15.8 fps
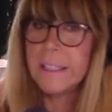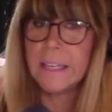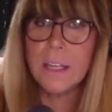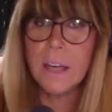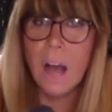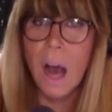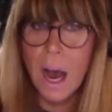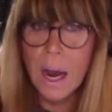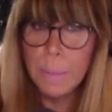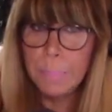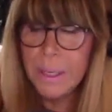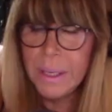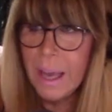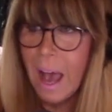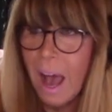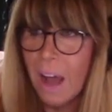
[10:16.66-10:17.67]
can get the
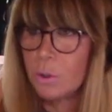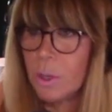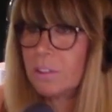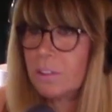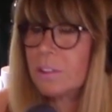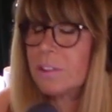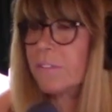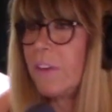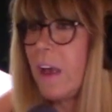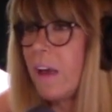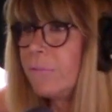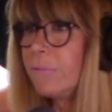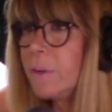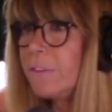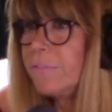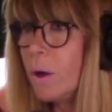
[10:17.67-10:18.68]
IP addresses of
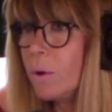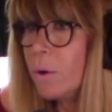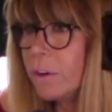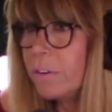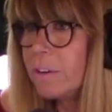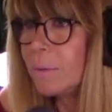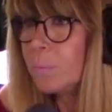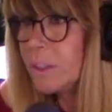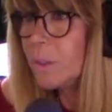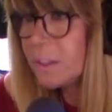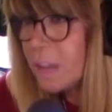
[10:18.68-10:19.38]
every voter in